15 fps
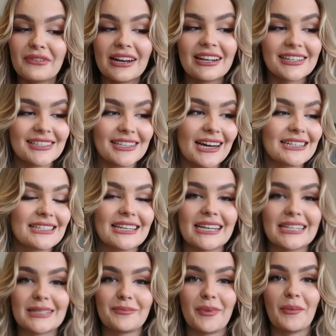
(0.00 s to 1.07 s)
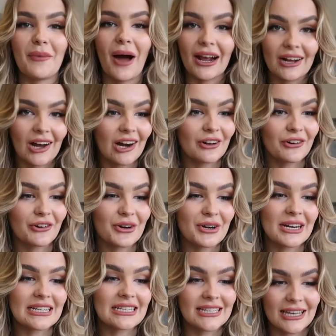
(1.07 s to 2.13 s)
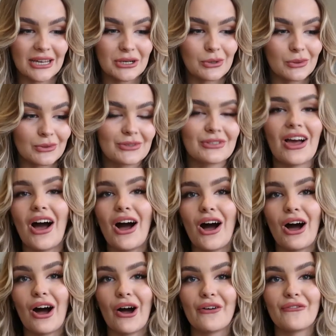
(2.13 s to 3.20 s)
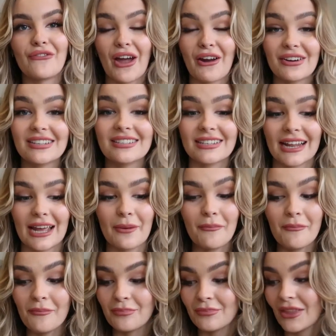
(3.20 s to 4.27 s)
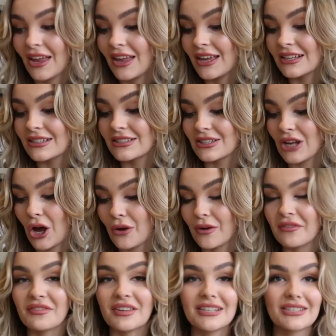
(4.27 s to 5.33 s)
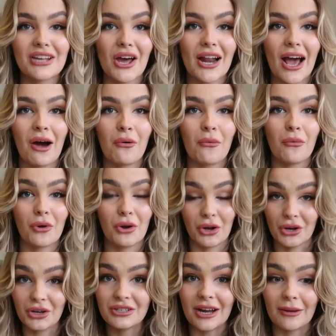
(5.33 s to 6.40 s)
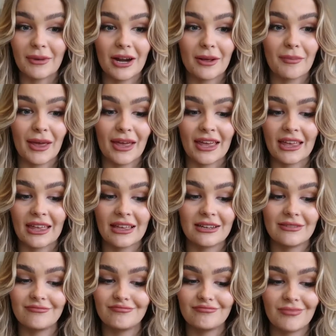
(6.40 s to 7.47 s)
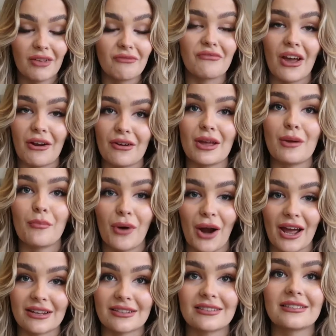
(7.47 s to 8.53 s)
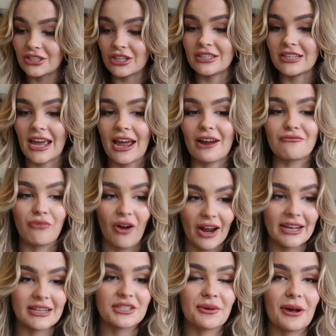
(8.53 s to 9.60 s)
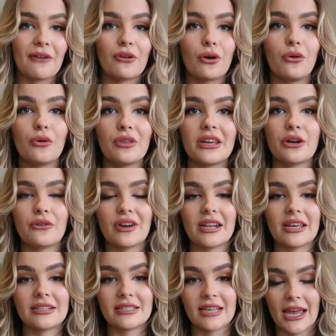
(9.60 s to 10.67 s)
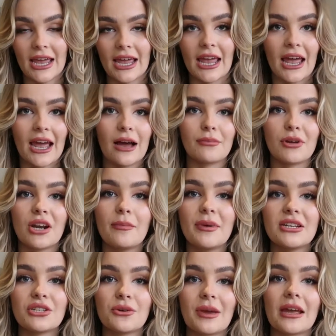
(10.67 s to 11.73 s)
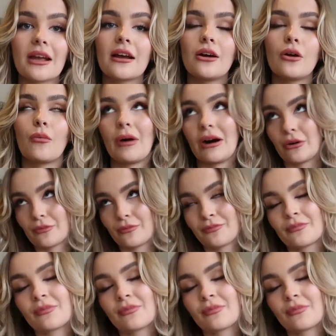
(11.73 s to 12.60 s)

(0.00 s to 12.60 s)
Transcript: really excited, but my culinary skills are very slim. So if these turn out good, I'm going to be very impressed. Let's just get right into it. I've got all the ingredients here. I'm going to be doing, well,